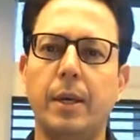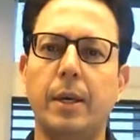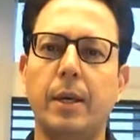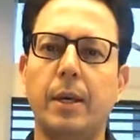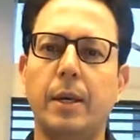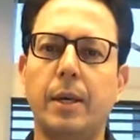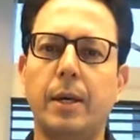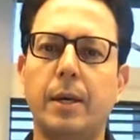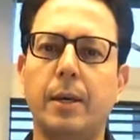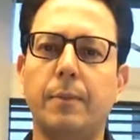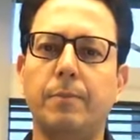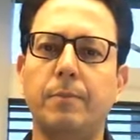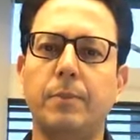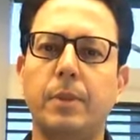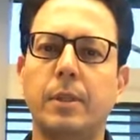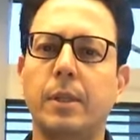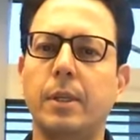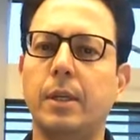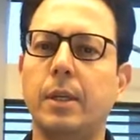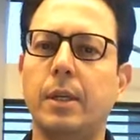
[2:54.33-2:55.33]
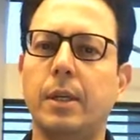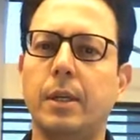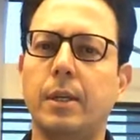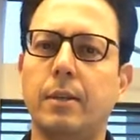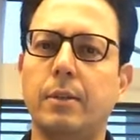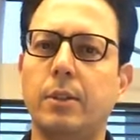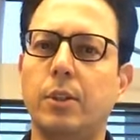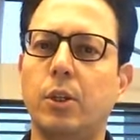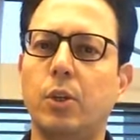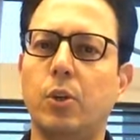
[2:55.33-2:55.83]
Um, uh,
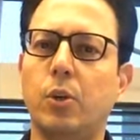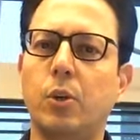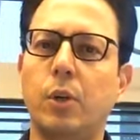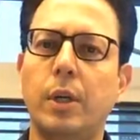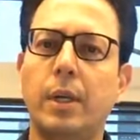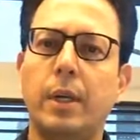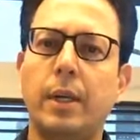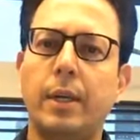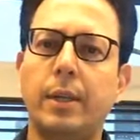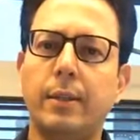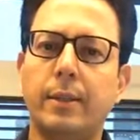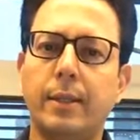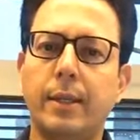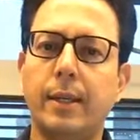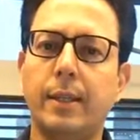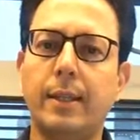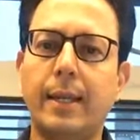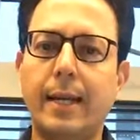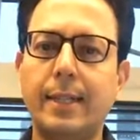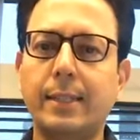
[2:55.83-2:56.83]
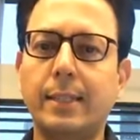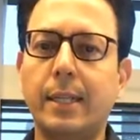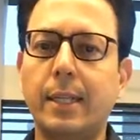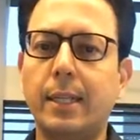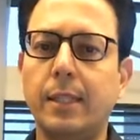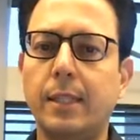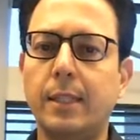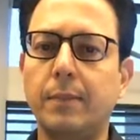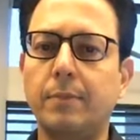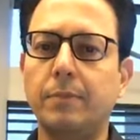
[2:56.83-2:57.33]
you know, that's
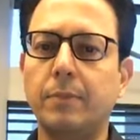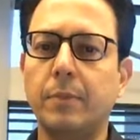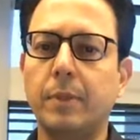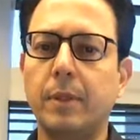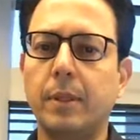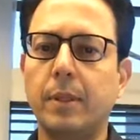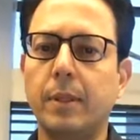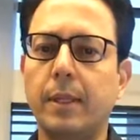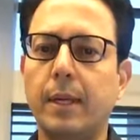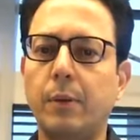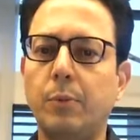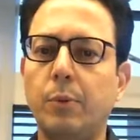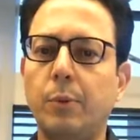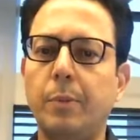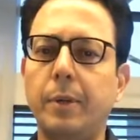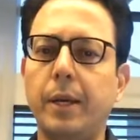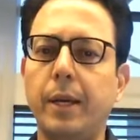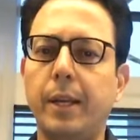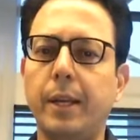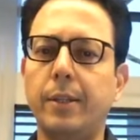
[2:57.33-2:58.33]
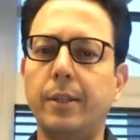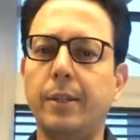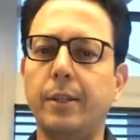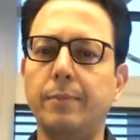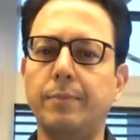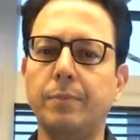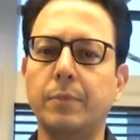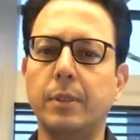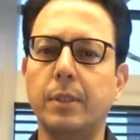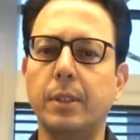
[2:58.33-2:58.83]
another, that would be another
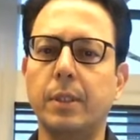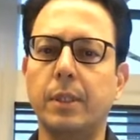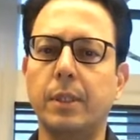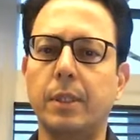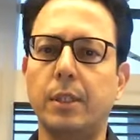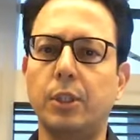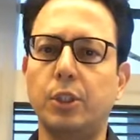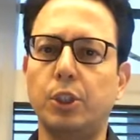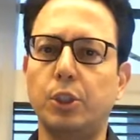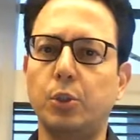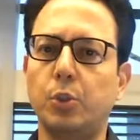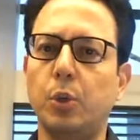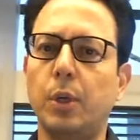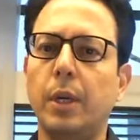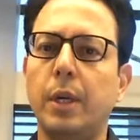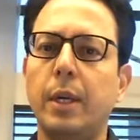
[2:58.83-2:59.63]
uh, issue.